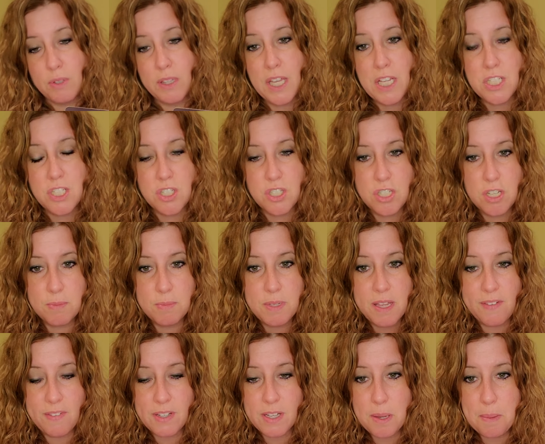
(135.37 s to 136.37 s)
a, relationship,
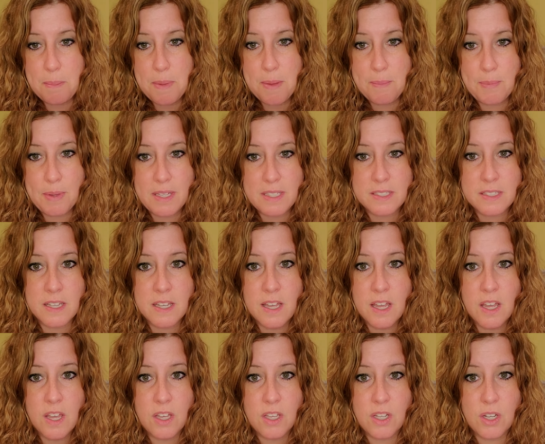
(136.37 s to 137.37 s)
to have a commitment.
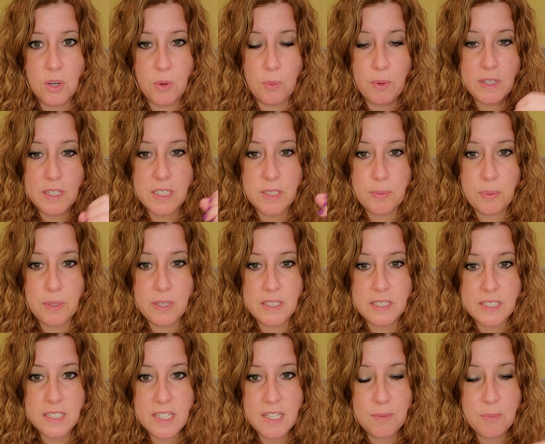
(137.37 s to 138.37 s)
You're willing to put
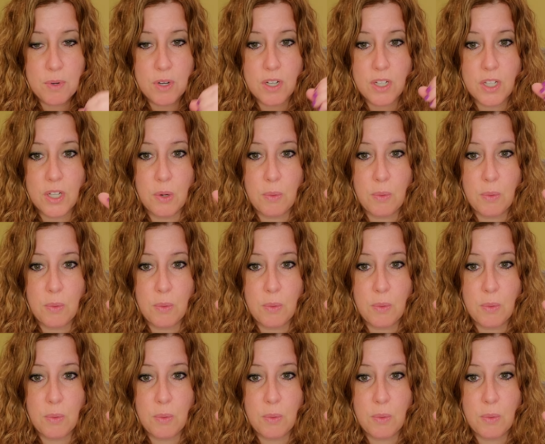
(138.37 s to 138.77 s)
in teamwork.